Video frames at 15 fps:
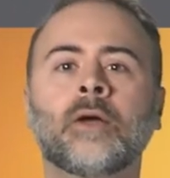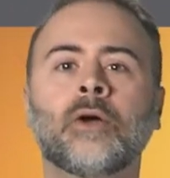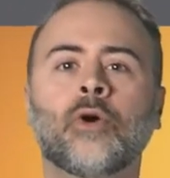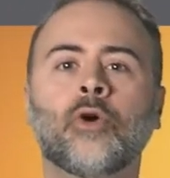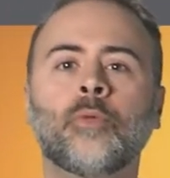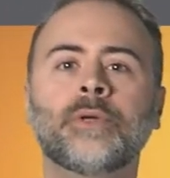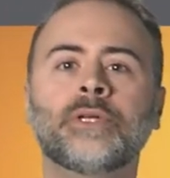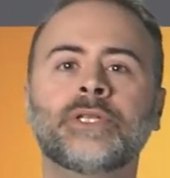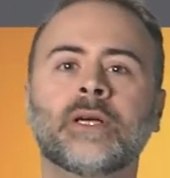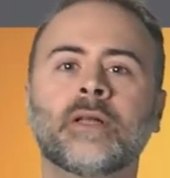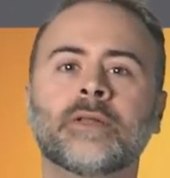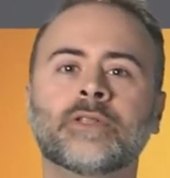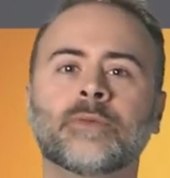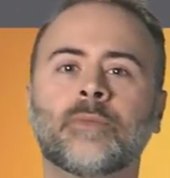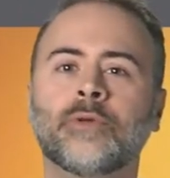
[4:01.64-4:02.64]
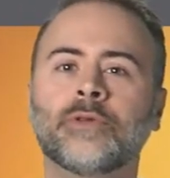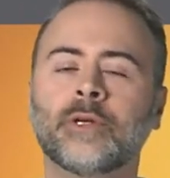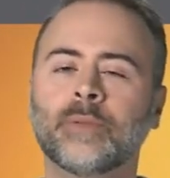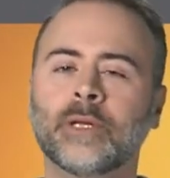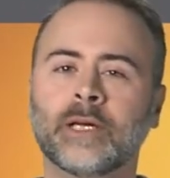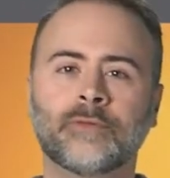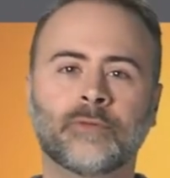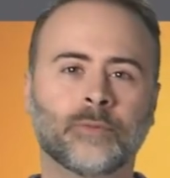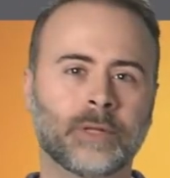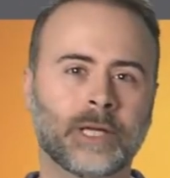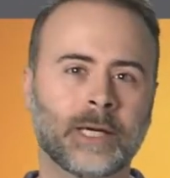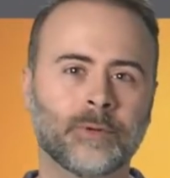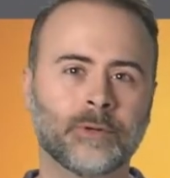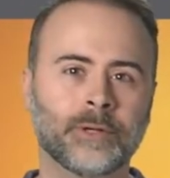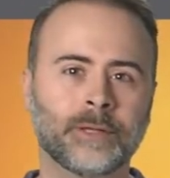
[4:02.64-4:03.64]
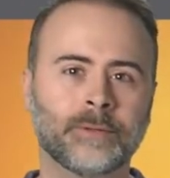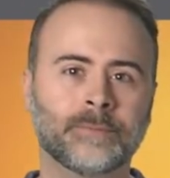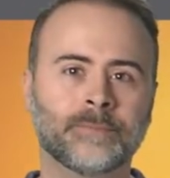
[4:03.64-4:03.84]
OpenGL is a multi-platform library.